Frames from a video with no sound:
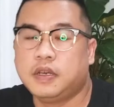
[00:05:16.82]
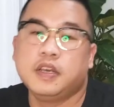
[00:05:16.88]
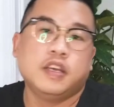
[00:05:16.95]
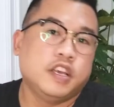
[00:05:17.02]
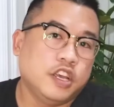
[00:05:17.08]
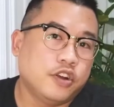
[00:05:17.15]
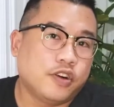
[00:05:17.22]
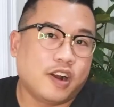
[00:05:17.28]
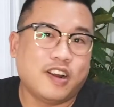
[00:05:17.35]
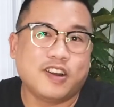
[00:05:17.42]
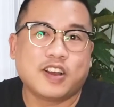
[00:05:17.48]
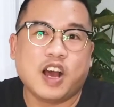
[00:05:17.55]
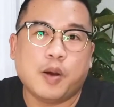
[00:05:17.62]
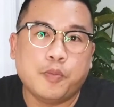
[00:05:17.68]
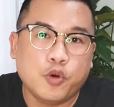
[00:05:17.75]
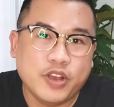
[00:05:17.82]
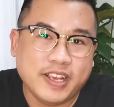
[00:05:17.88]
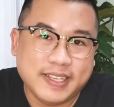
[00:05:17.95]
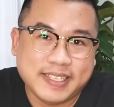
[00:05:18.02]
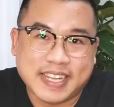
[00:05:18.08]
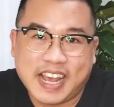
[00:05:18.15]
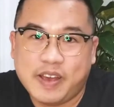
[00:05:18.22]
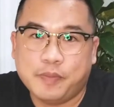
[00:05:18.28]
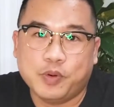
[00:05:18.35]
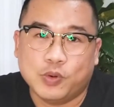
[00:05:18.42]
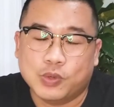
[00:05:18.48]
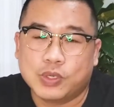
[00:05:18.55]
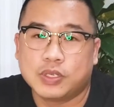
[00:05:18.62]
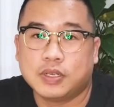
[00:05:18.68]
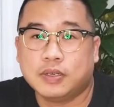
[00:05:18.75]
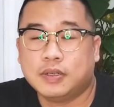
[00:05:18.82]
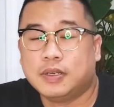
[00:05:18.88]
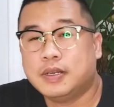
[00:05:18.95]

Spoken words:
Here are a couple examples.